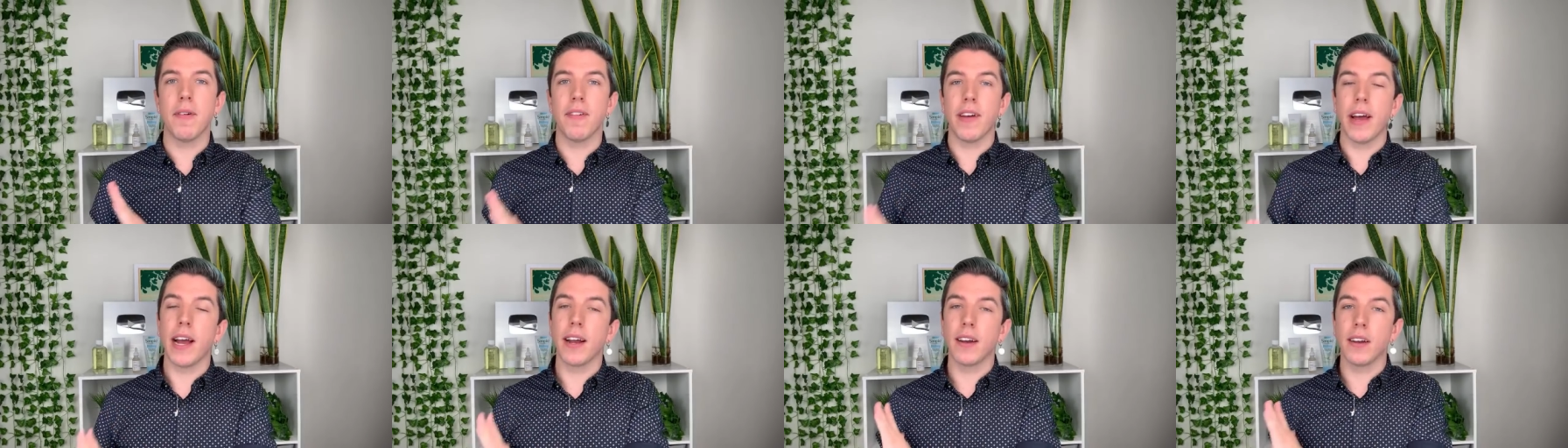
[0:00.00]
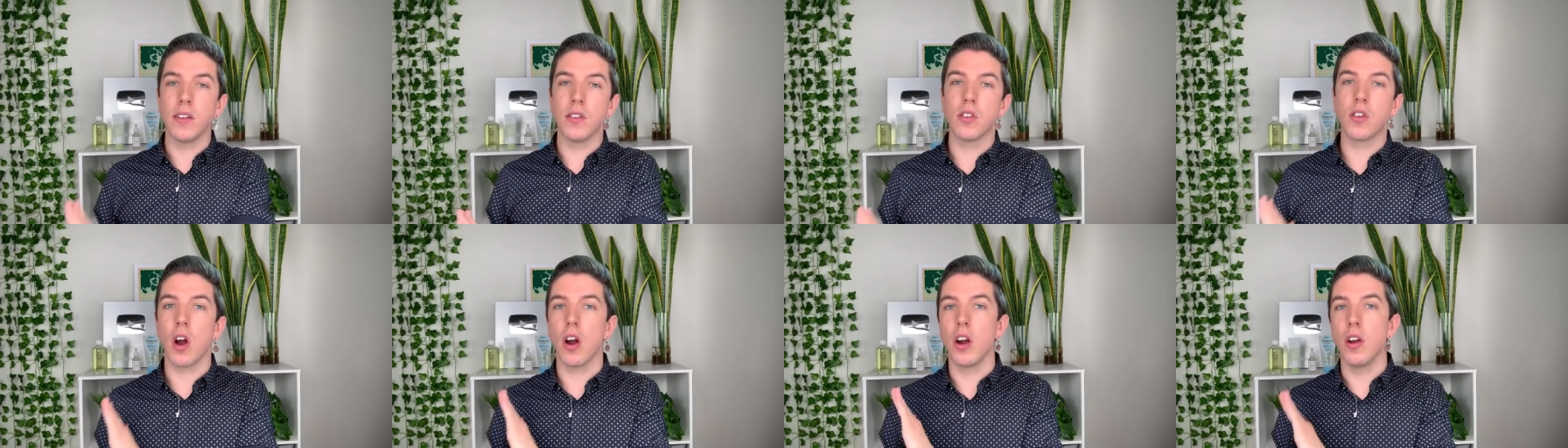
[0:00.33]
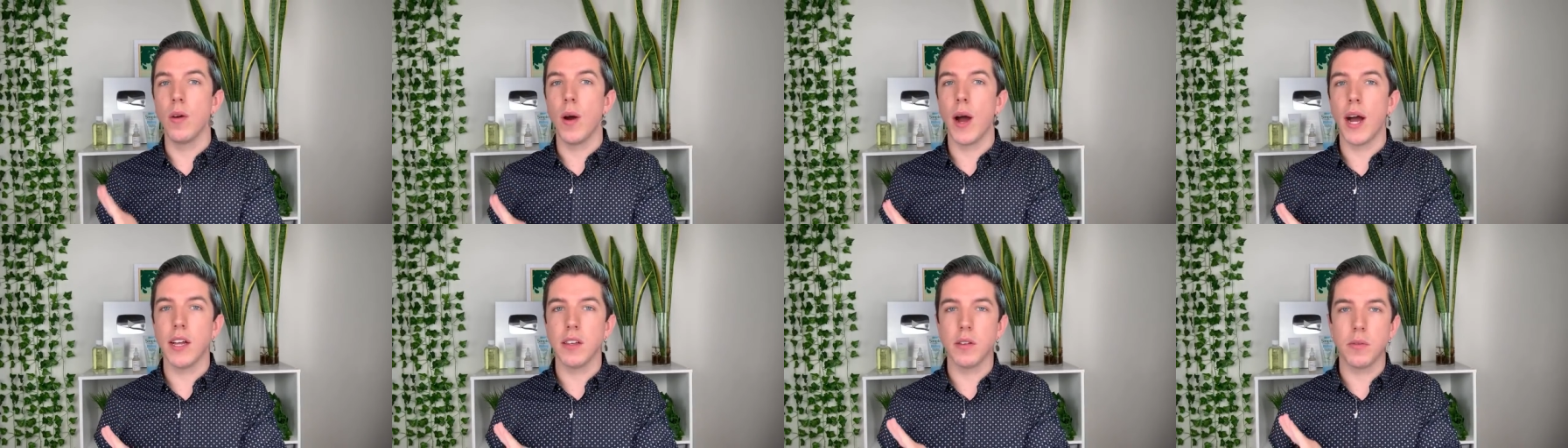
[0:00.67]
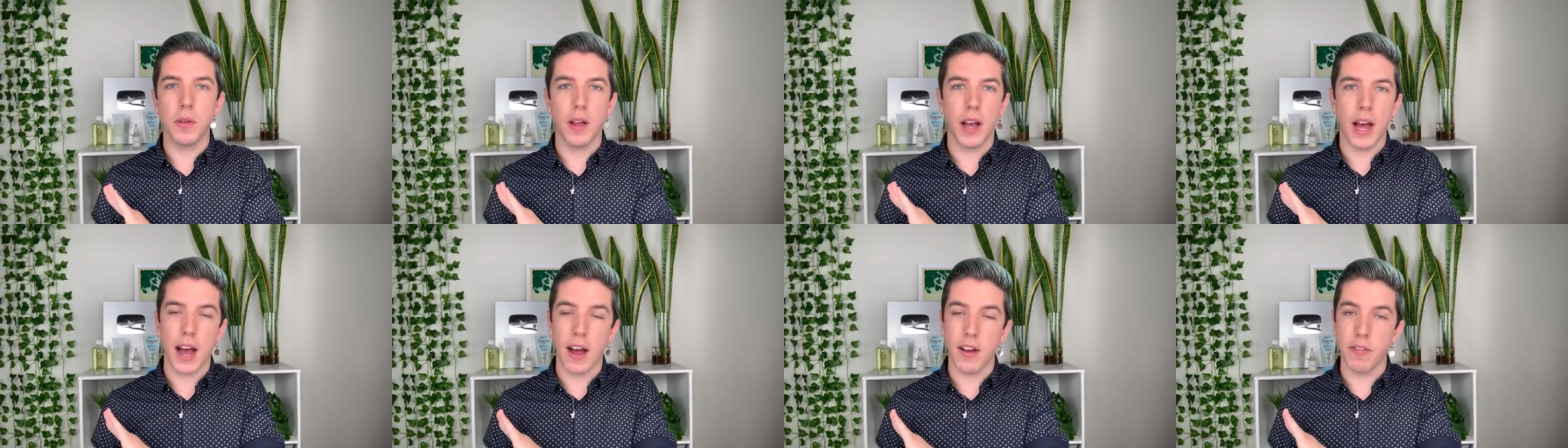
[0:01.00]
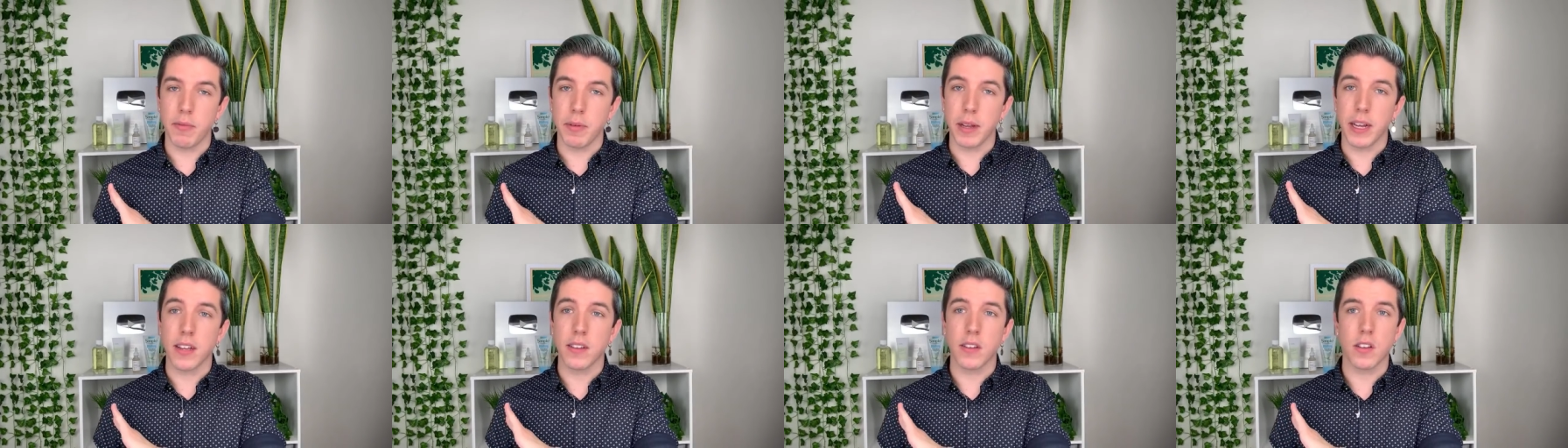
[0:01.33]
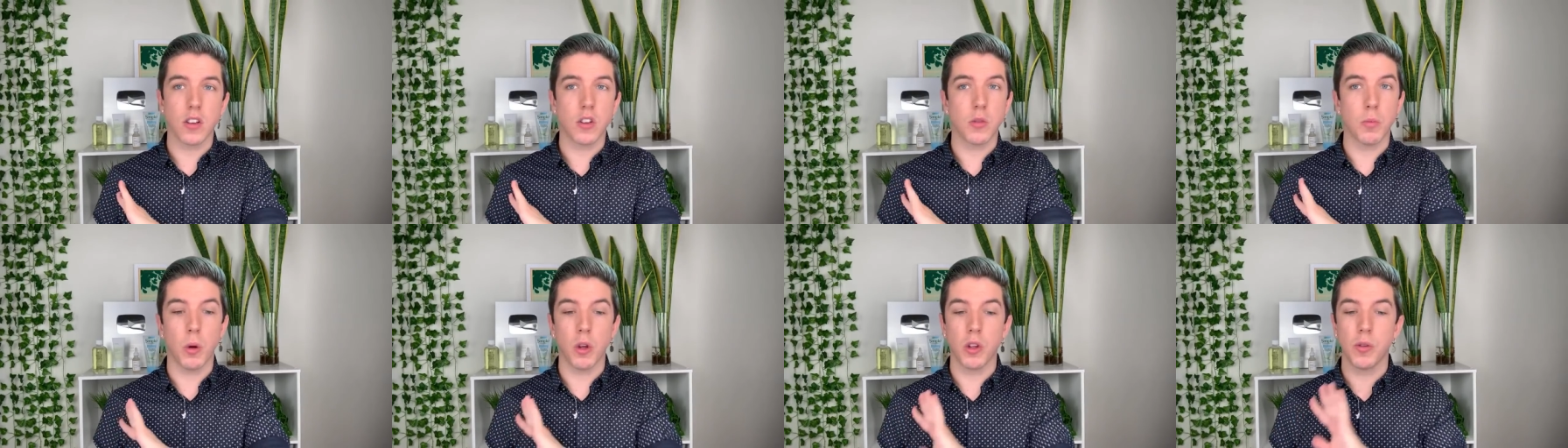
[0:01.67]
of acne scar you has, have, because
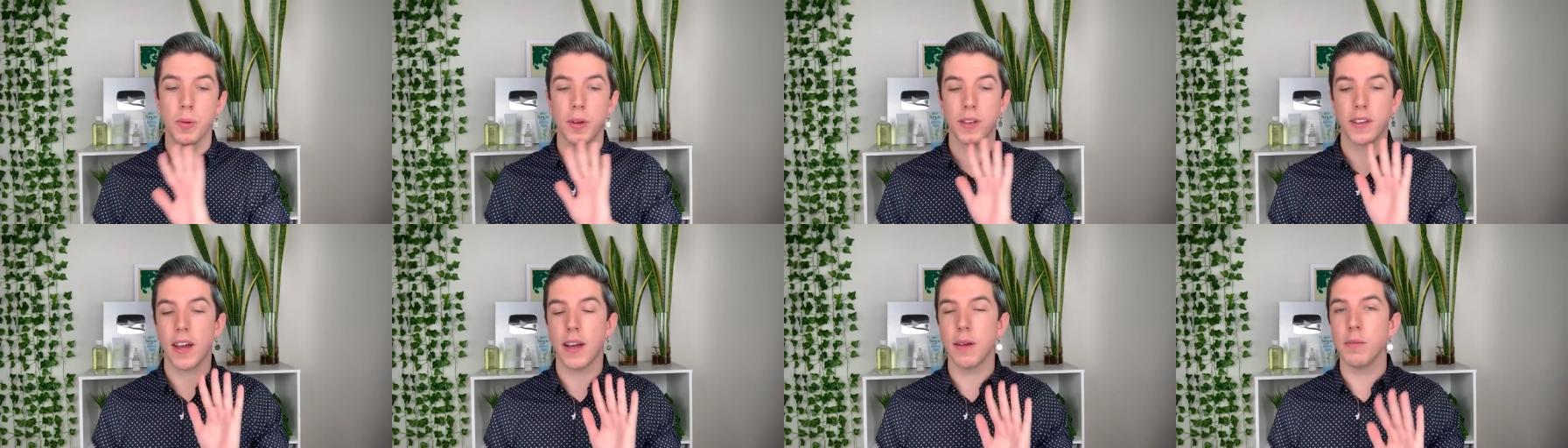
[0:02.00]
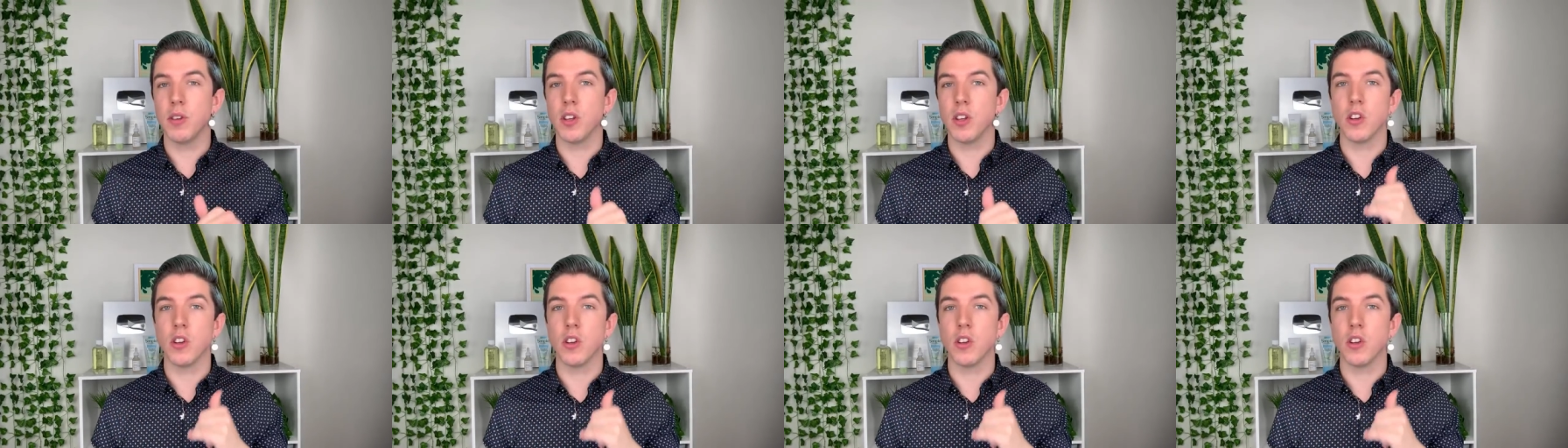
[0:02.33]
there's multiple types.